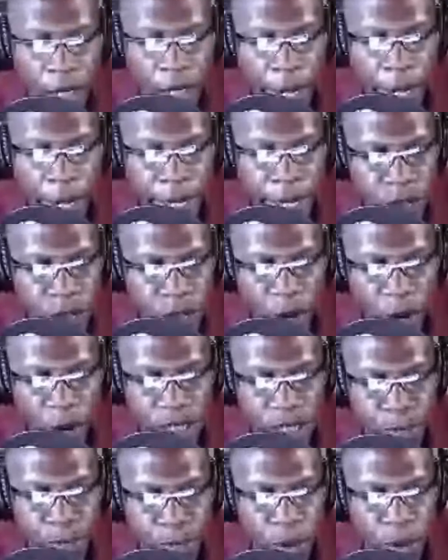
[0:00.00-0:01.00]
And that's white
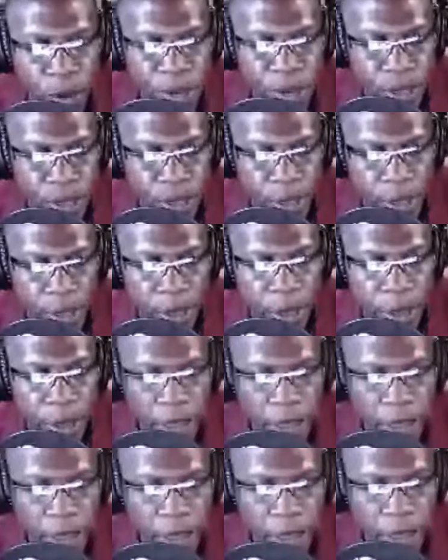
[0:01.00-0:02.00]
supremacy
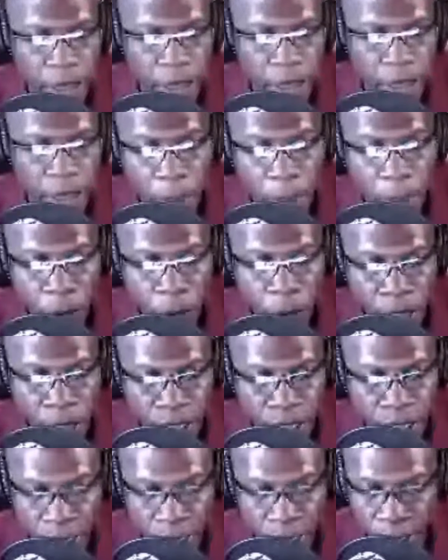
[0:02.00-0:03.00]
keeping a thumb on us
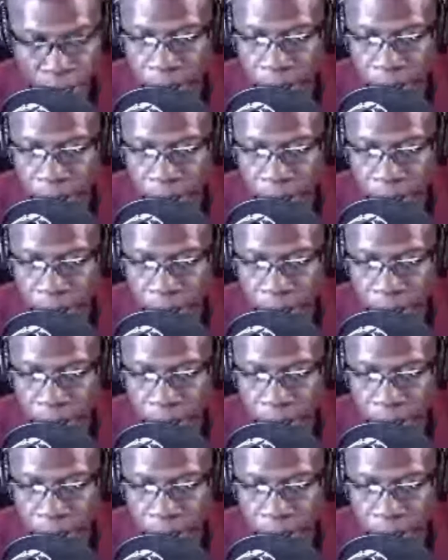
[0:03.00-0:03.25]
again.